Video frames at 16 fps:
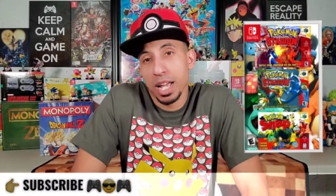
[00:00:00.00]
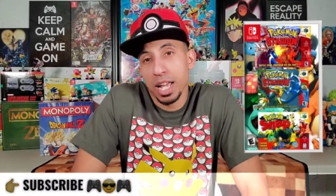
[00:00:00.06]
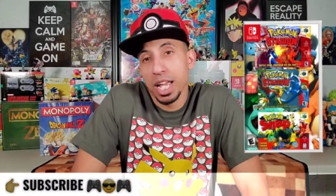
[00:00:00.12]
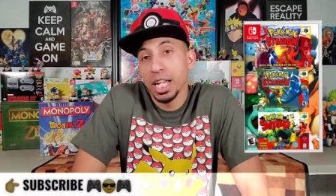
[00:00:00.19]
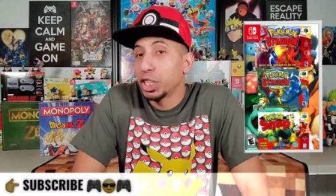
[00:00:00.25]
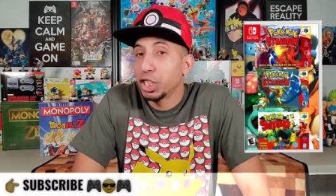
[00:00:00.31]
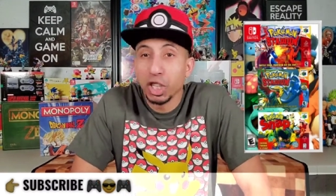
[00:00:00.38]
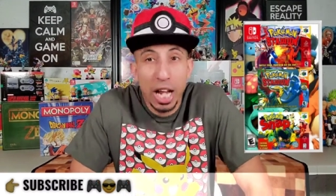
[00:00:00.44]

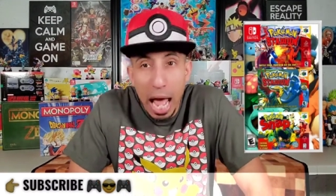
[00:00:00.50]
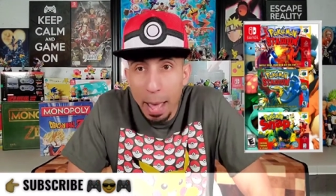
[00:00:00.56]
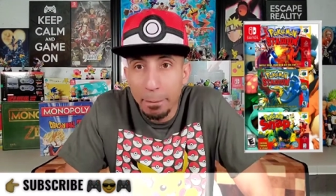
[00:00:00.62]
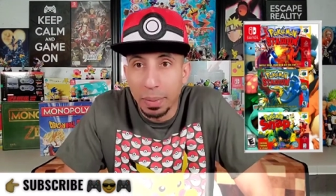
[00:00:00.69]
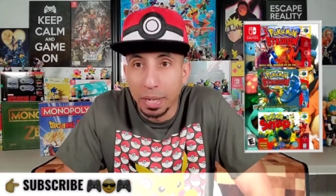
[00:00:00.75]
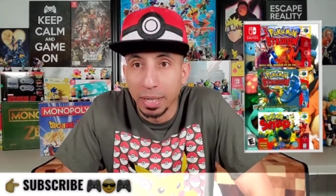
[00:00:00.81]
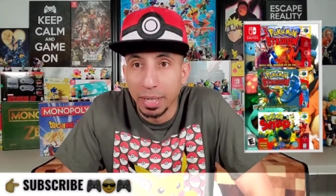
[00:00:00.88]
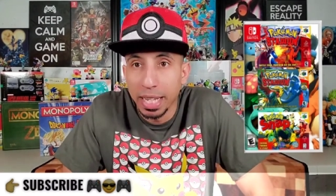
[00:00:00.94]
It should
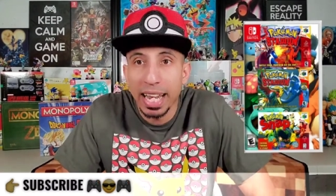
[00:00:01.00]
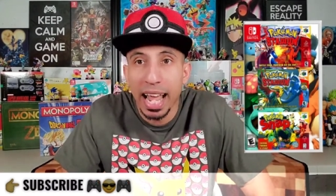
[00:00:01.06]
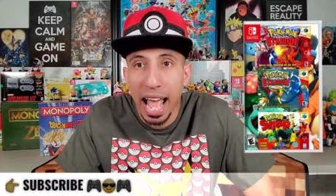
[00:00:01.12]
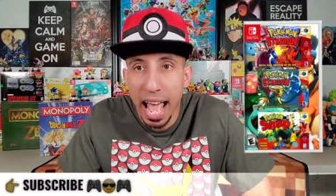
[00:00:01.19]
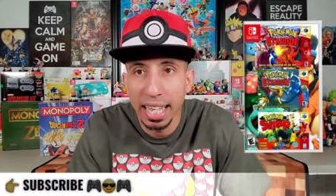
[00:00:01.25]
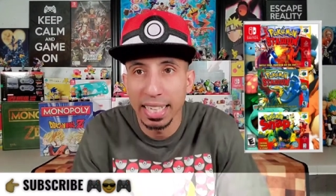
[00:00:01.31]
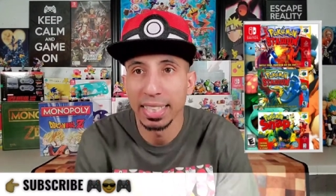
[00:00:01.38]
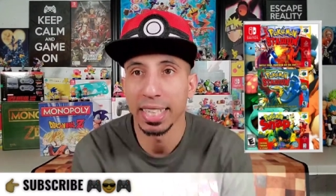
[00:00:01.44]
happen. It
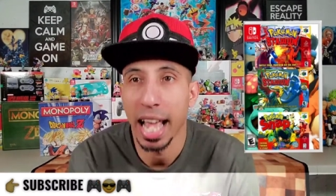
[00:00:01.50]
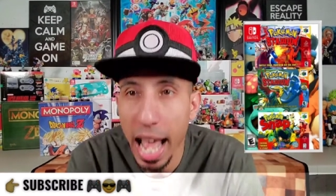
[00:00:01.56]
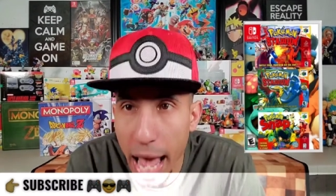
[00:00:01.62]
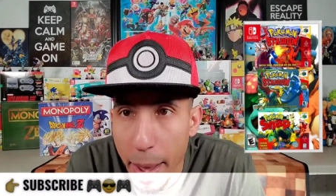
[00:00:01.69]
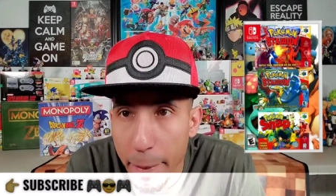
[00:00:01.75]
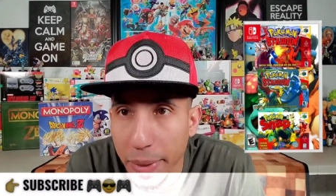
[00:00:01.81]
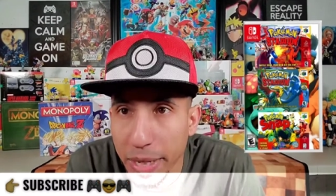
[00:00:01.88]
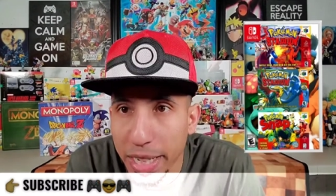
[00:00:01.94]
has to
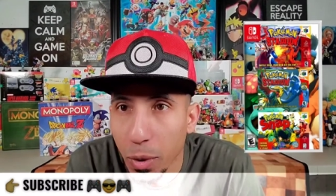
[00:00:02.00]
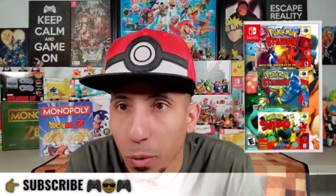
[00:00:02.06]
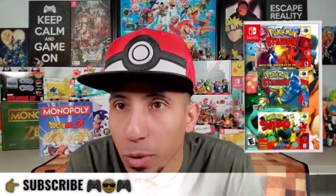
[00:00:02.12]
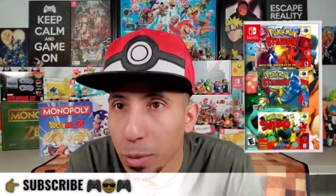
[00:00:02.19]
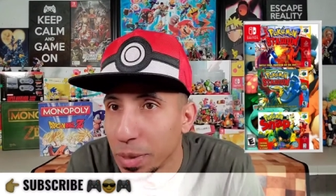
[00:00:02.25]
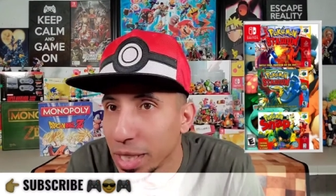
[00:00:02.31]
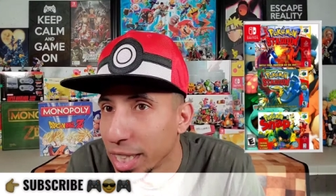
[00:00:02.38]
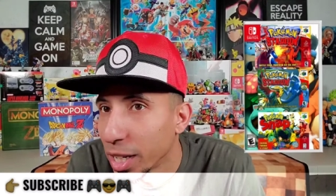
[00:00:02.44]
happen. That
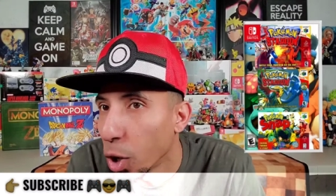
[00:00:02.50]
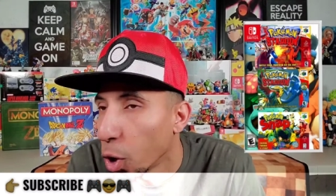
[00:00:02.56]
would be an